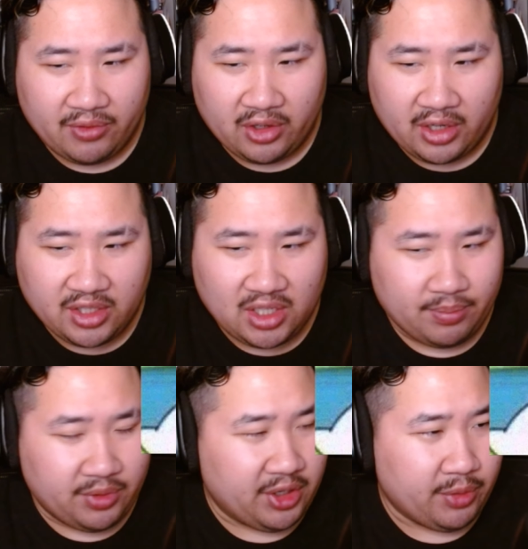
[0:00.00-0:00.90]
it or not,
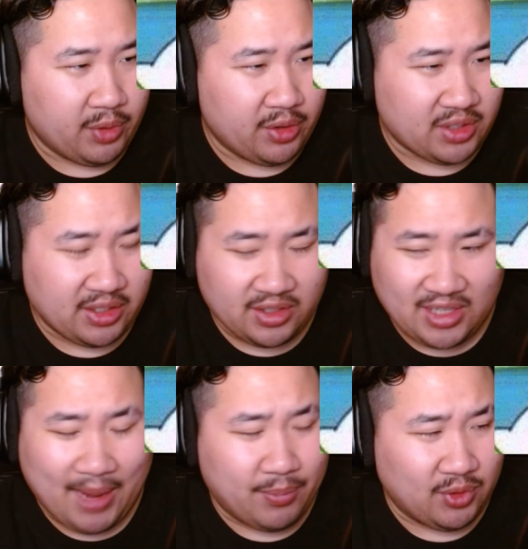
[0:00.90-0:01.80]
temporary wheels that just
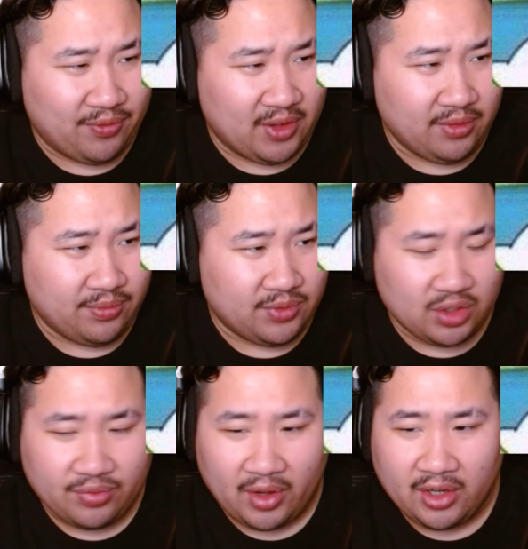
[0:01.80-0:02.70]
happen to fit
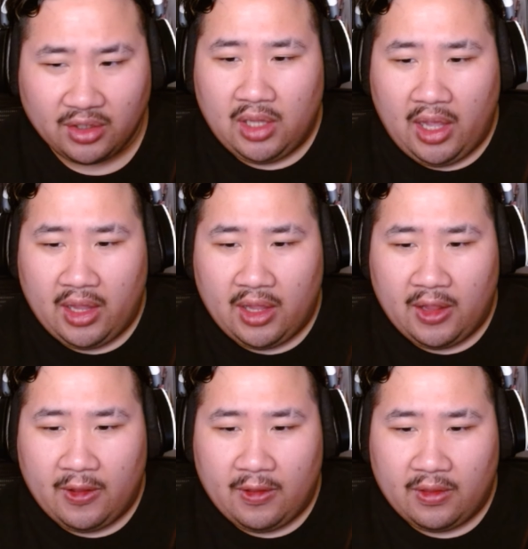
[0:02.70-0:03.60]
just fine.
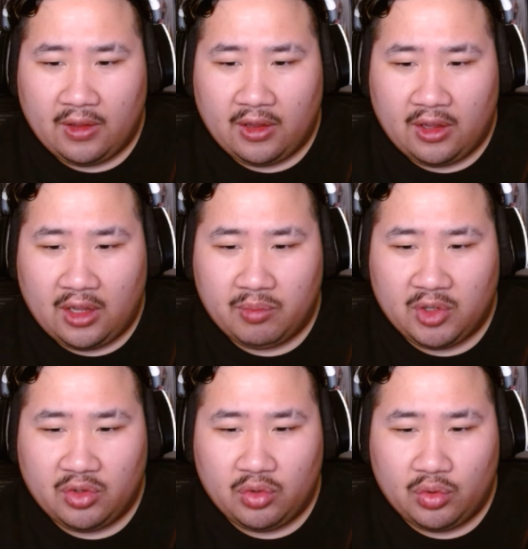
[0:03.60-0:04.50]
And uh, I'm
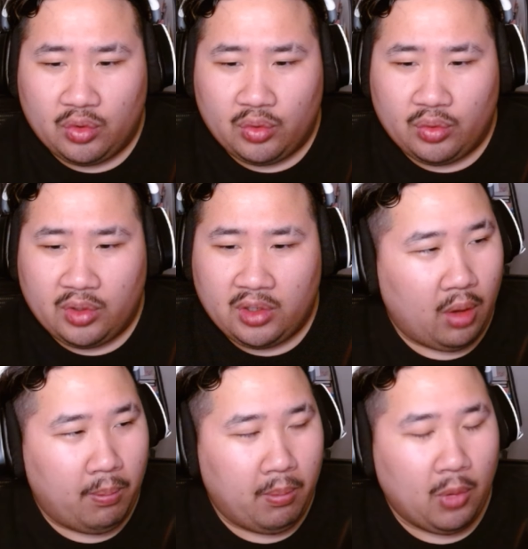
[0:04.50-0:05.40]
gonna do a
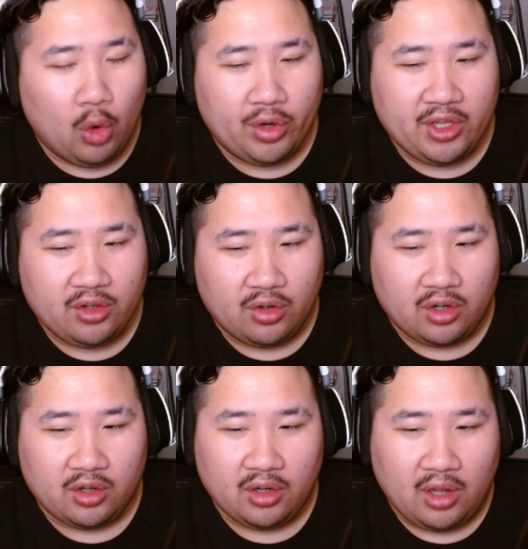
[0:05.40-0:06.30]
molded
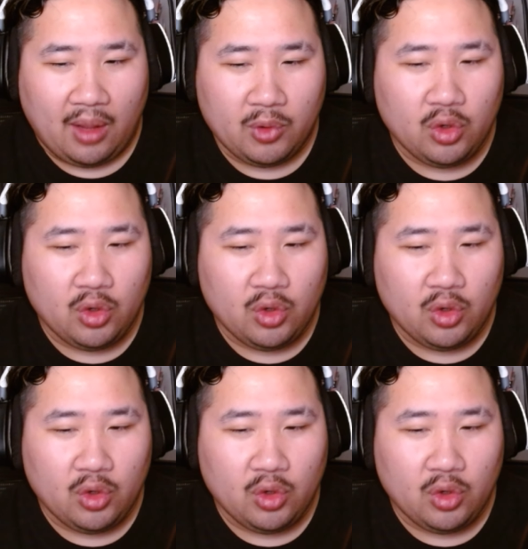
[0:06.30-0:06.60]
or I'm gonna